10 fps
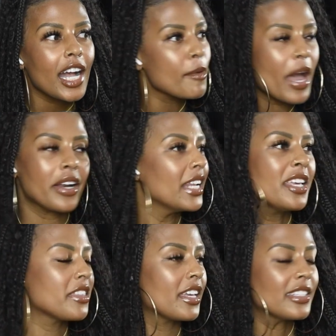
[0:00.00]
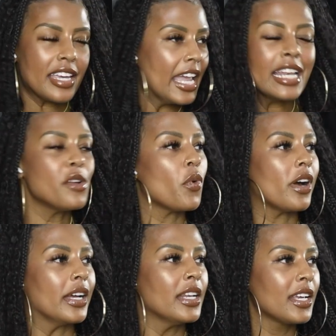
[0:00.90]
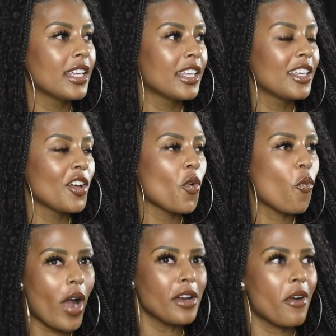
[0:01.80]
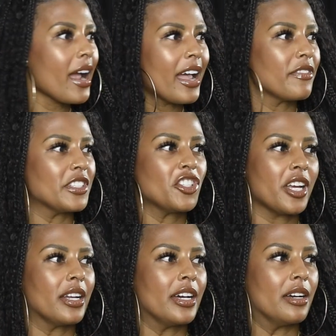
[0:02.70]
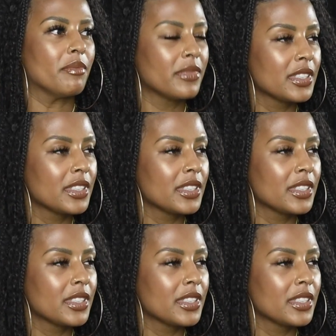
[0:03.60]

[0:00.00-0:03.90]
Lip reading: about anything to anyone, why do I have to shut up?